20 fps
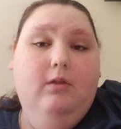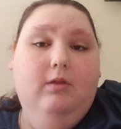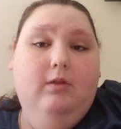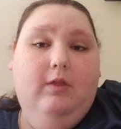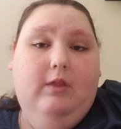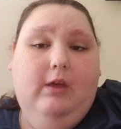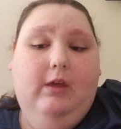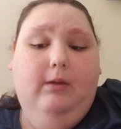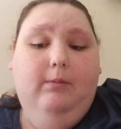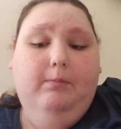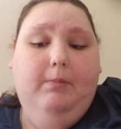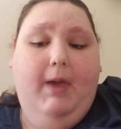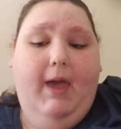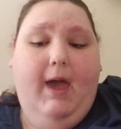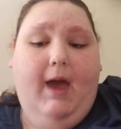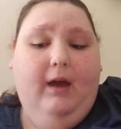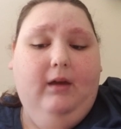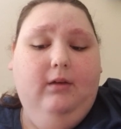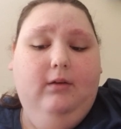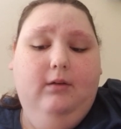Think
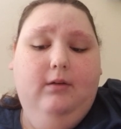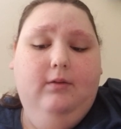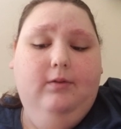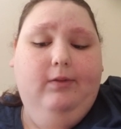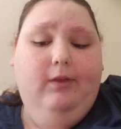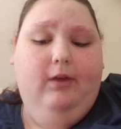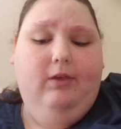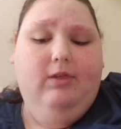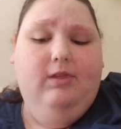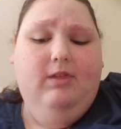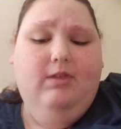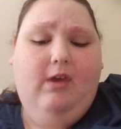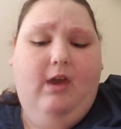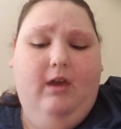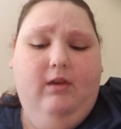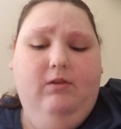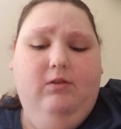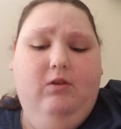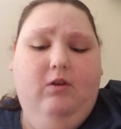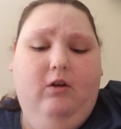back, these
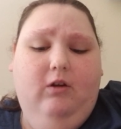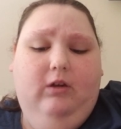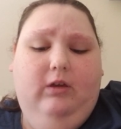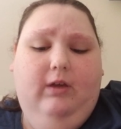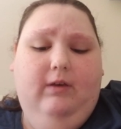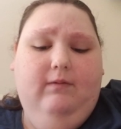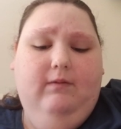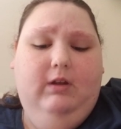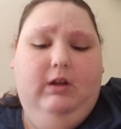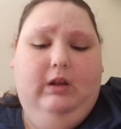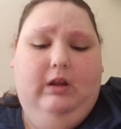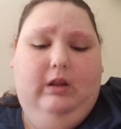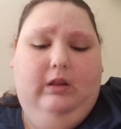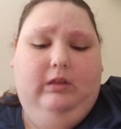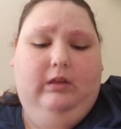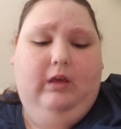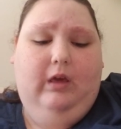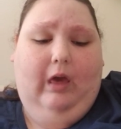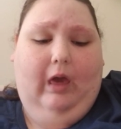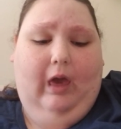tests are given in
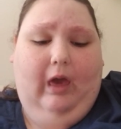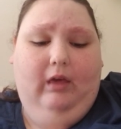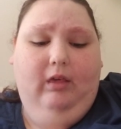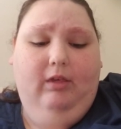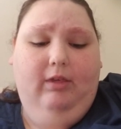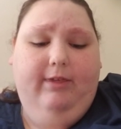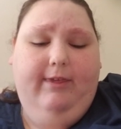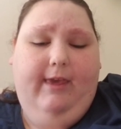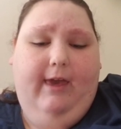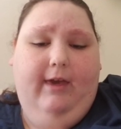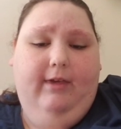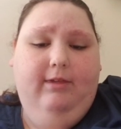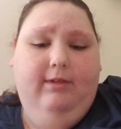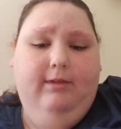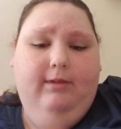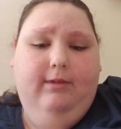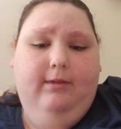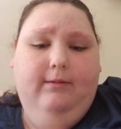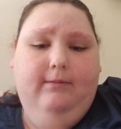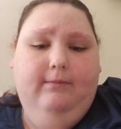
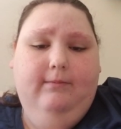excess